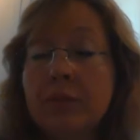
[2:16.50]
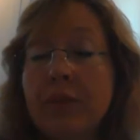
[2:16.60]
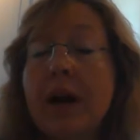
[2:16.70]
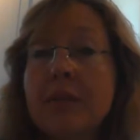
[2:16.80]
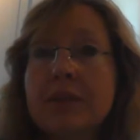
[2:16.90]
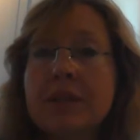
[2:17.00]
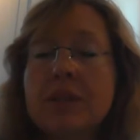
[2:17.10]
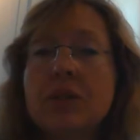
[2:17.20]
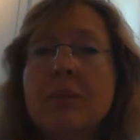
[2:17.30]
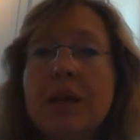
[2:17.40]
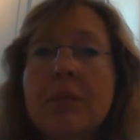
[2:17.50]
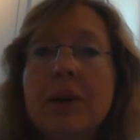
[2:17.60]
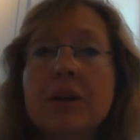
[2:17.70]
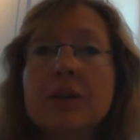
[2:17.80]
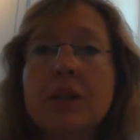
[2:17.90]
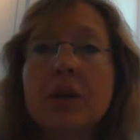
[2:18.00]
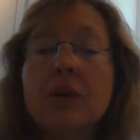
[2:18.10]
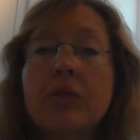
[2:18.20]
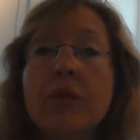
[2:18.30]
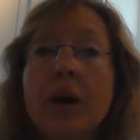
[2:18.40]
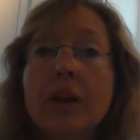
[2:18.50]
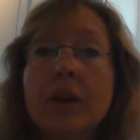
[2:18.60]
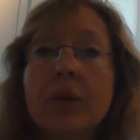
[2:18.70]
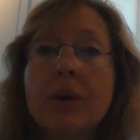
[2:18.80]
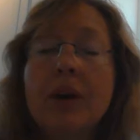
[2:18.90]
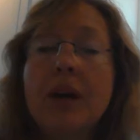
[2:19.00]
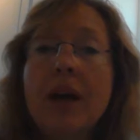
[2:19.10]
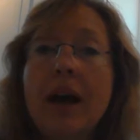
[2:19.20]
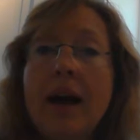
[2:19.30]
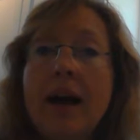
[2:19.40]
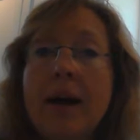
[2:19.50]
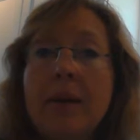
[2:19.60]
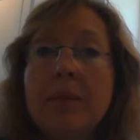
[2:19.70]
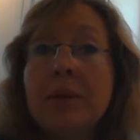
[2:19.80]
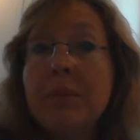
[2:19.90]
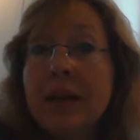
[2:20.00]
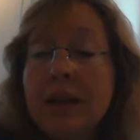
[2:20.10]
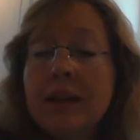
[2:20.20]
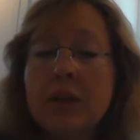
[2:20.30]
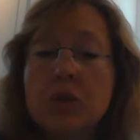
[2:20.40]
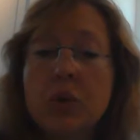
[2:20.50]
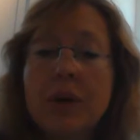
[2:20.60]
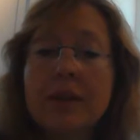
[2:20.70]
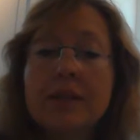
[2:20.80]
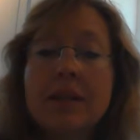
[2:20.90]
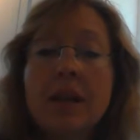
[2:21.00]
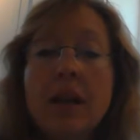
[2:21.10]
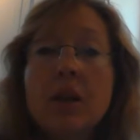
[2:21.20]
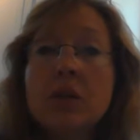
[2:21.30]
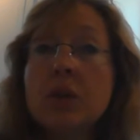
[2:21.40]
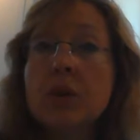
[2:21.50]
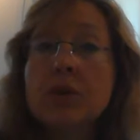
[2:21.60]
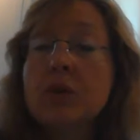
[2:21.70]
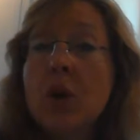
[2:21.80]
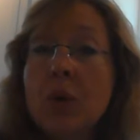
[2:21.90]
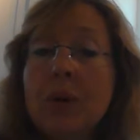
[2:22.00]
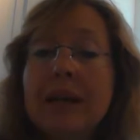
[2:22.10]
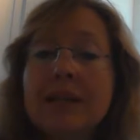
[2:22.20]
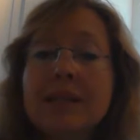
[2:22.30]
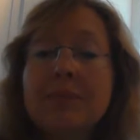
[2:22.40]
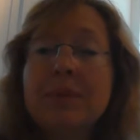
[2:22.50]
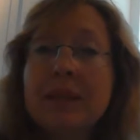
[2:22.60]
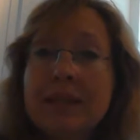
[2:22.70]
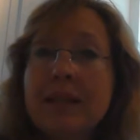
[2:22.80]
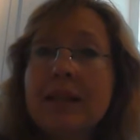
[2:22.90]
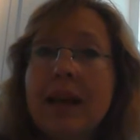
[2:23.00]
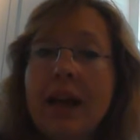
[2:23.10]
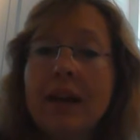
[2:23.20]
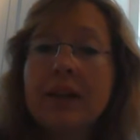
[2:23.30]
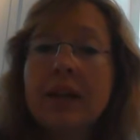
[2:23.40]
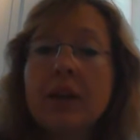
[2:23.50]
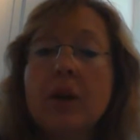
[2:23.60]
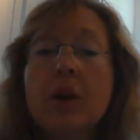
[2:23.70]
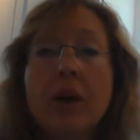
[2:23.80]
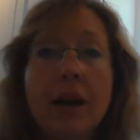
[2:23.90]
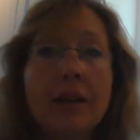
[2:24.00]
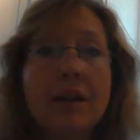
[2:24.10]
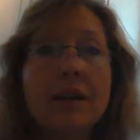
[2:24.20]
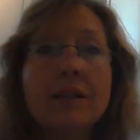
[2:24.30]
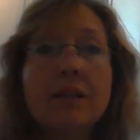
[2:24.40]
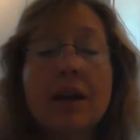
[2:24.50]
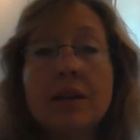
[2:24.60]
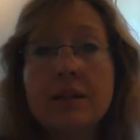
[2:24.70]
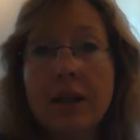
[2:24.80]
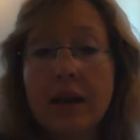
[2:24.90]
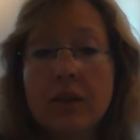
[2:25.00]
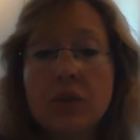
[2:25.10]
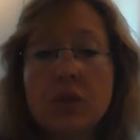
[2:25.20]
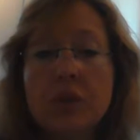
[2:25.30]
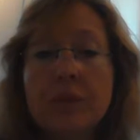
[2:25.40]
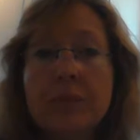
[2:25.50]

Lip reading: 5 decision-making models that you could follow in making that choice. So there's no explicit ethic guidelines on touch.